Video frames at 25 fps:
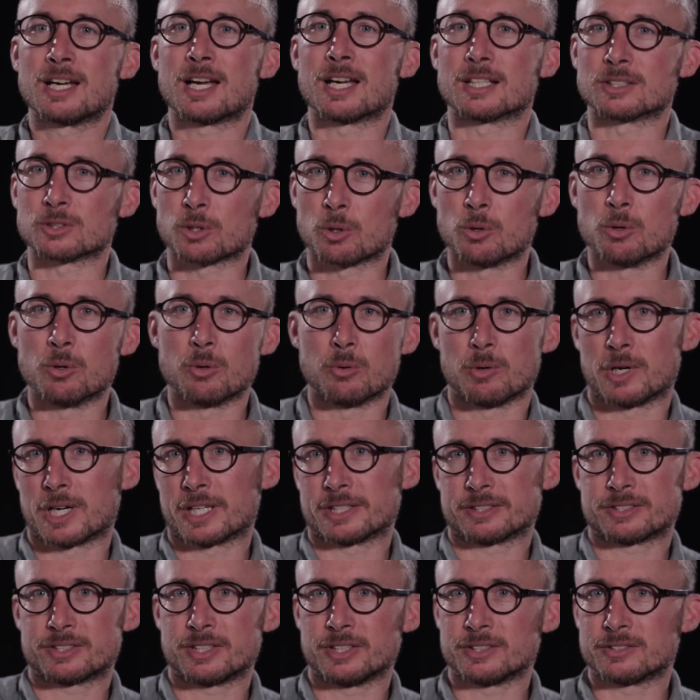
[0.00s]
has
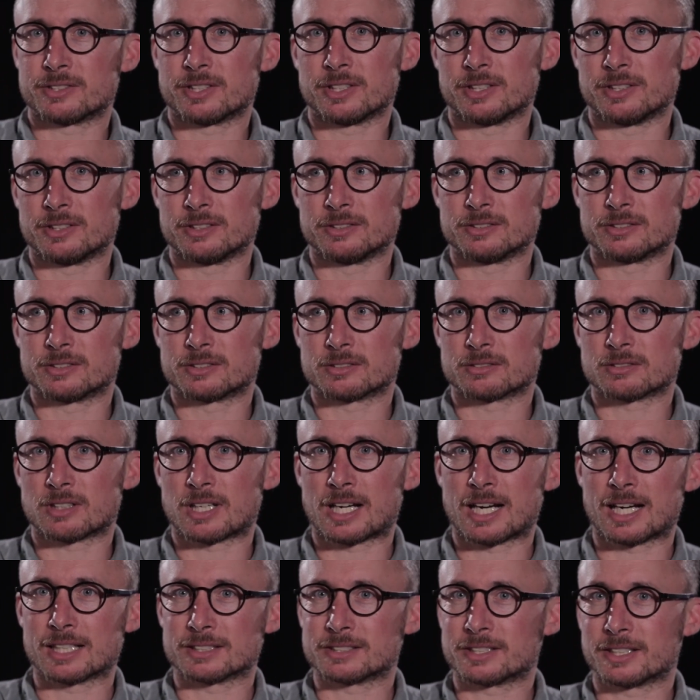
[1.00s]
always, since his
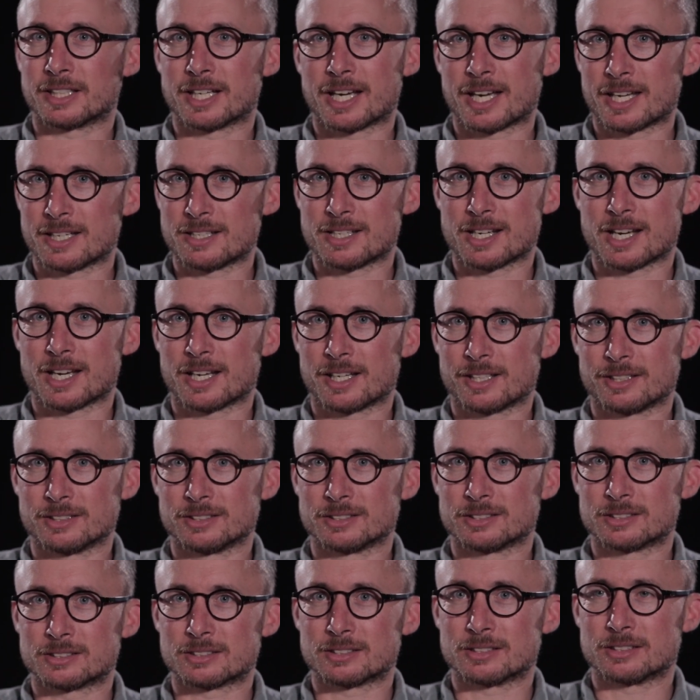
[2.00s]
RCA
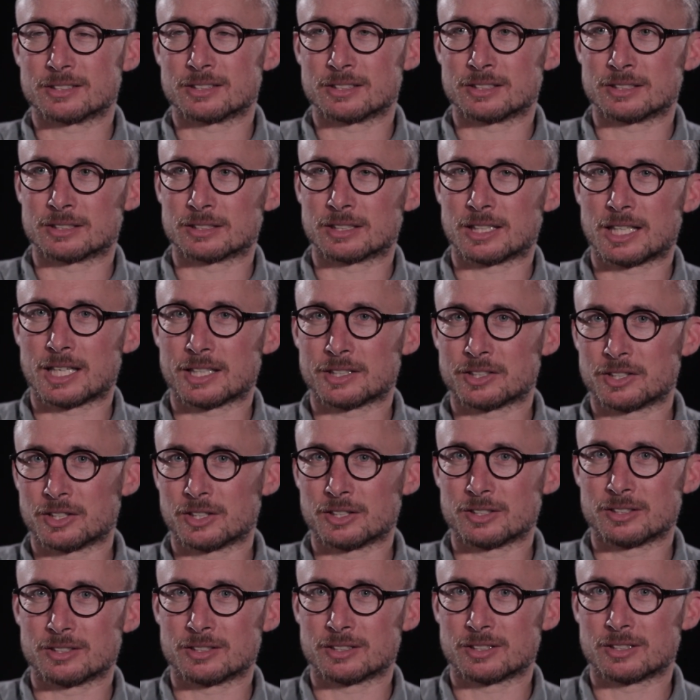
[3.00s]
days in
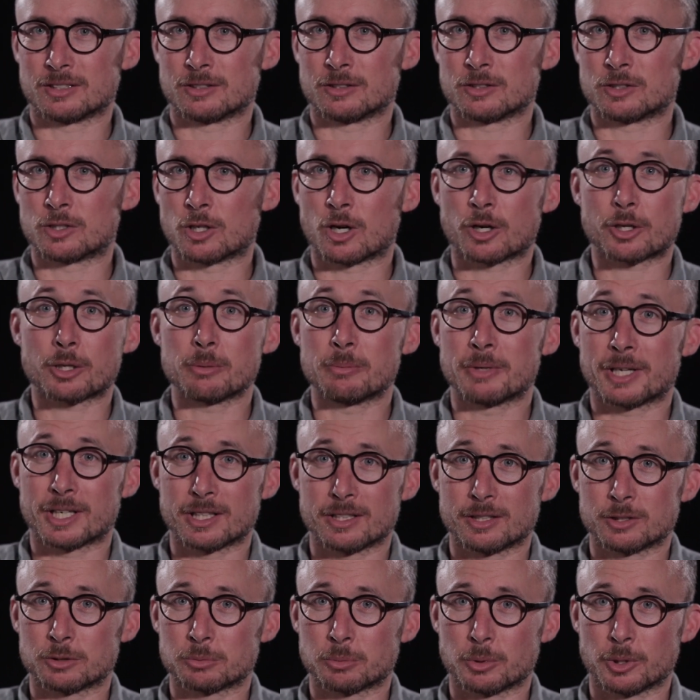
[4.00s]
London,
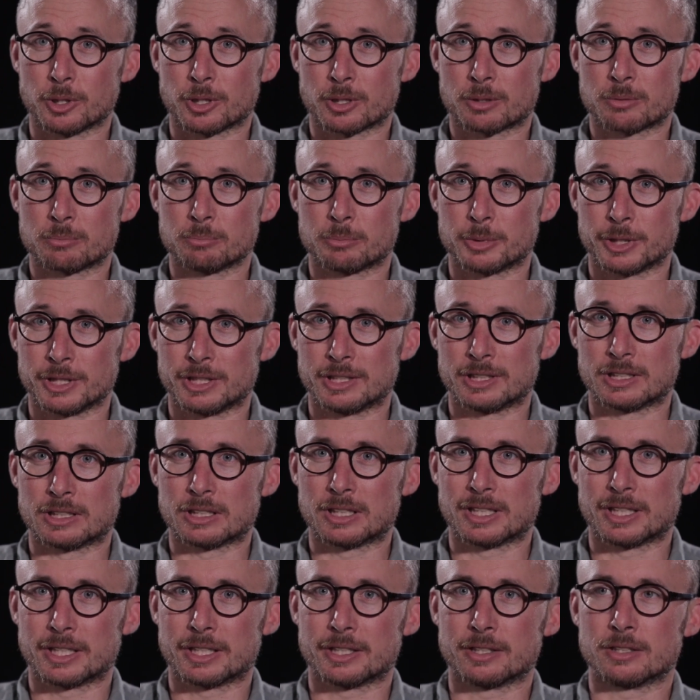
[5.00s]
documented his work
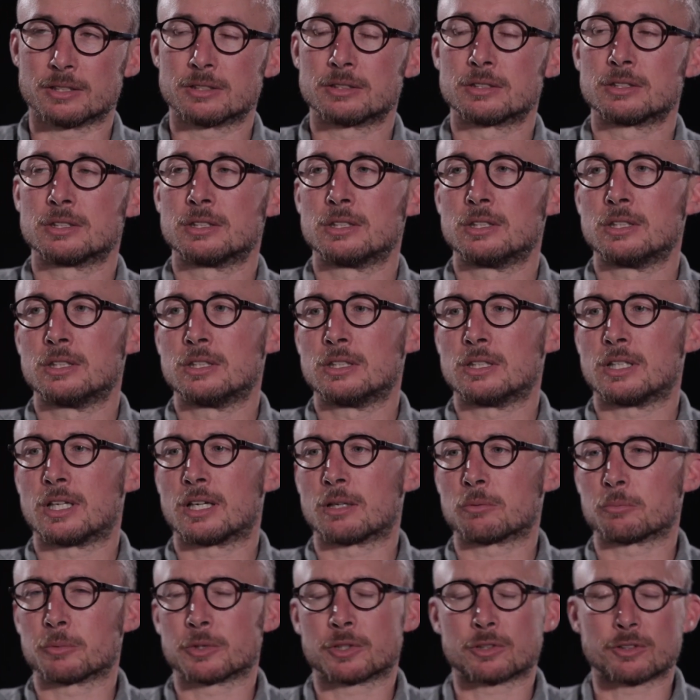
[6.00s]
brilliantly
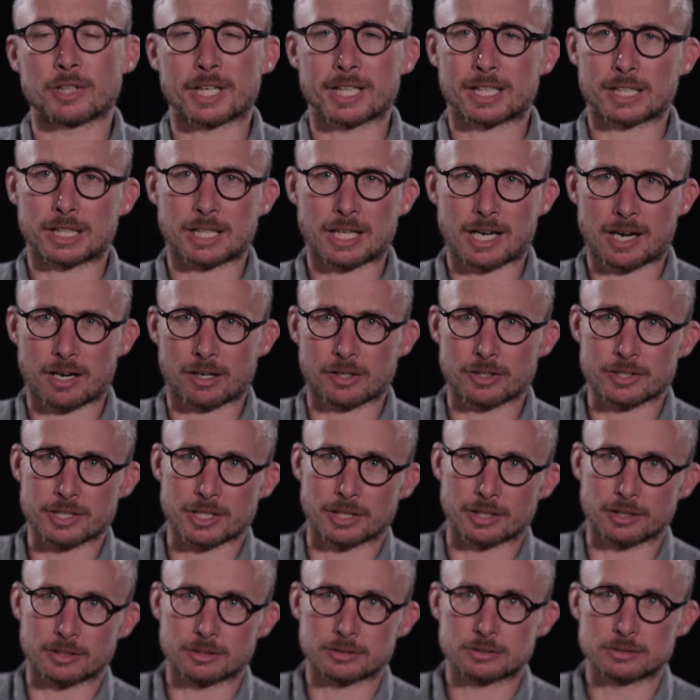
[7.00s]
and with great
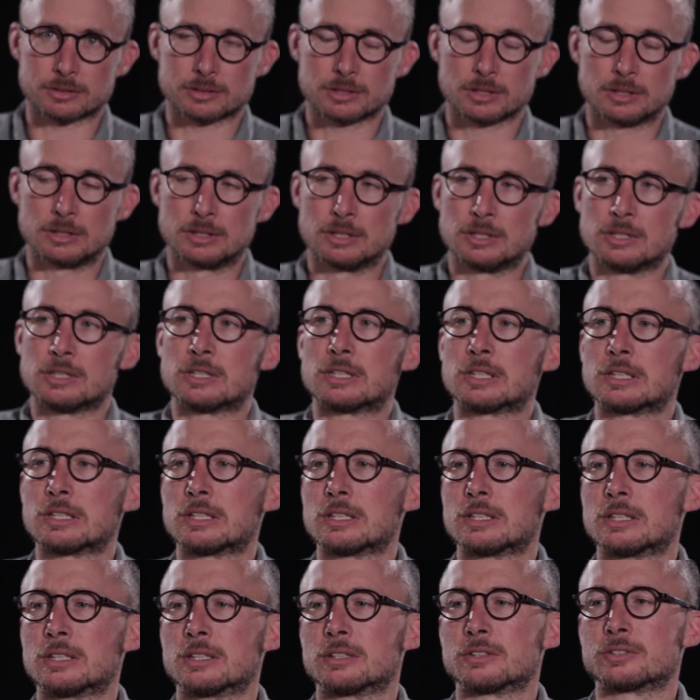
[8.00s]
clarity.
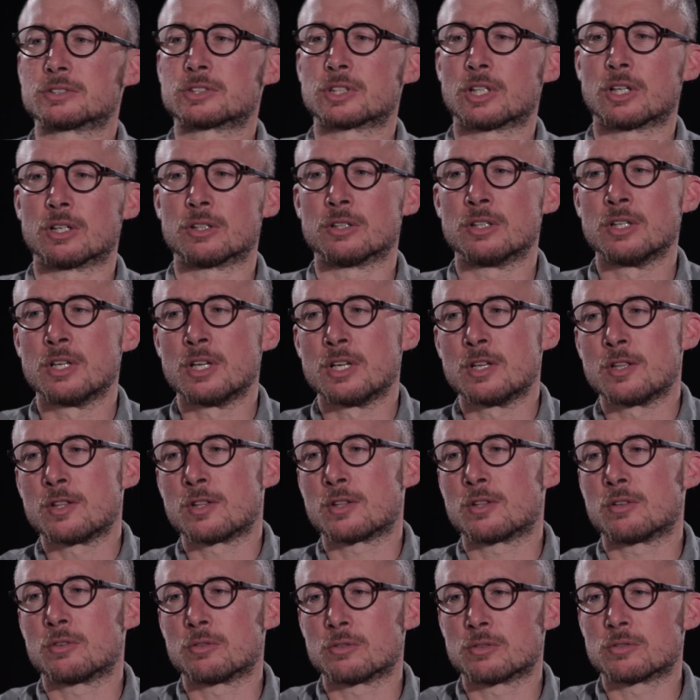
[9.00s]
So
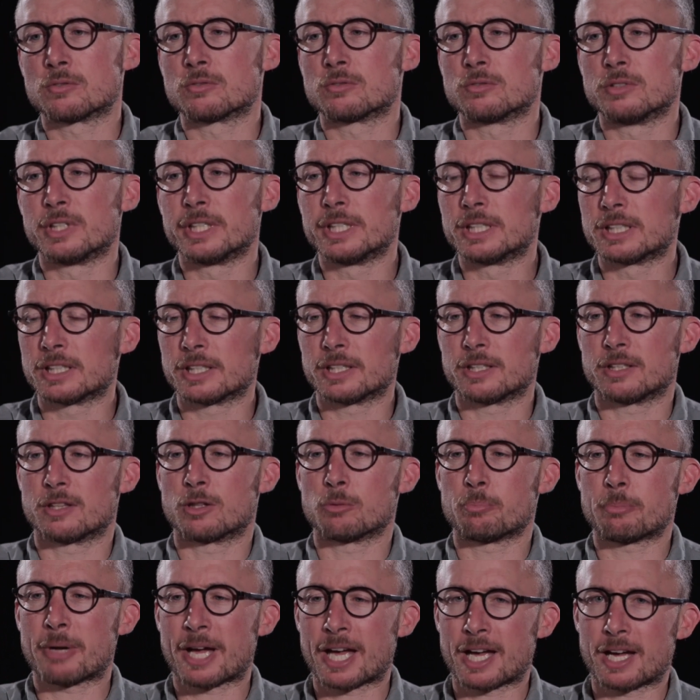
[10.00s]
really
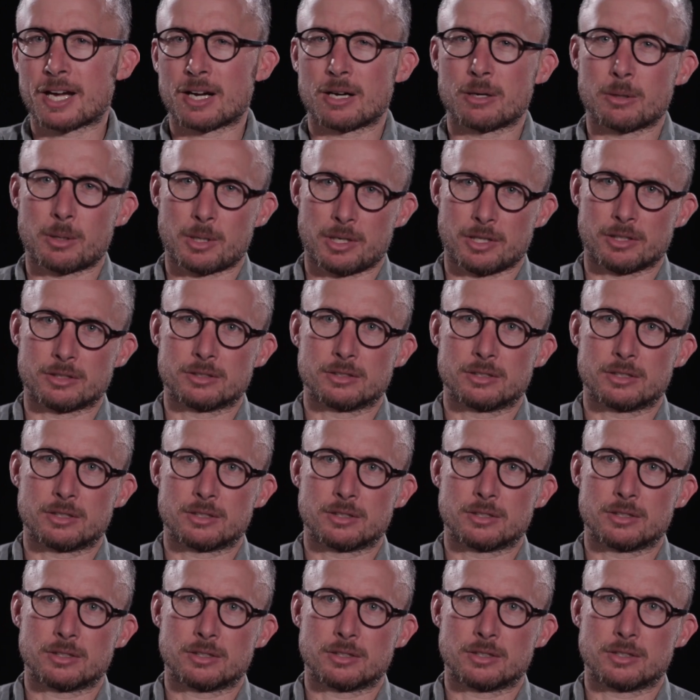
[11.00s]
the power
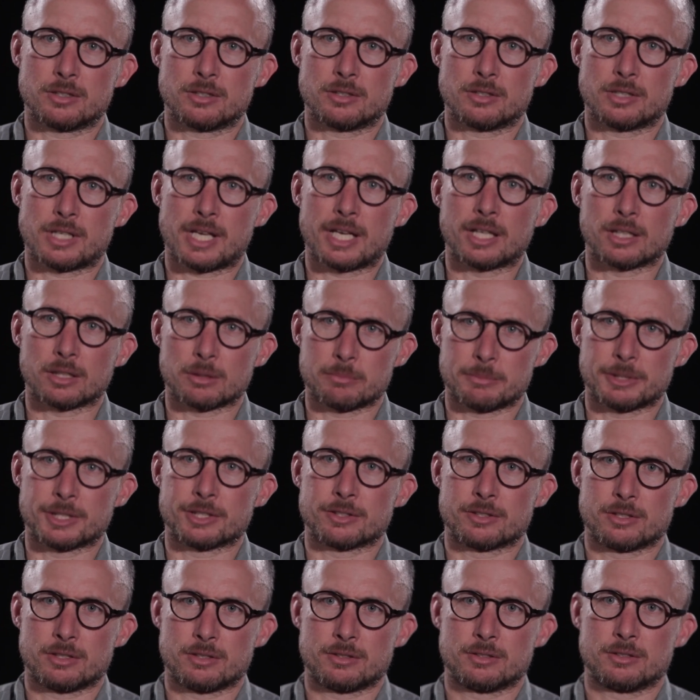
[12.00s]

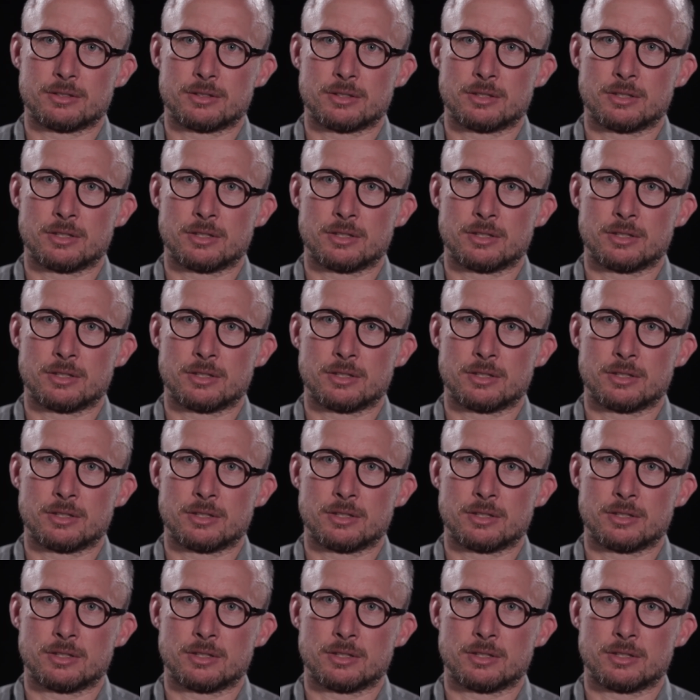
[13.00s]
element,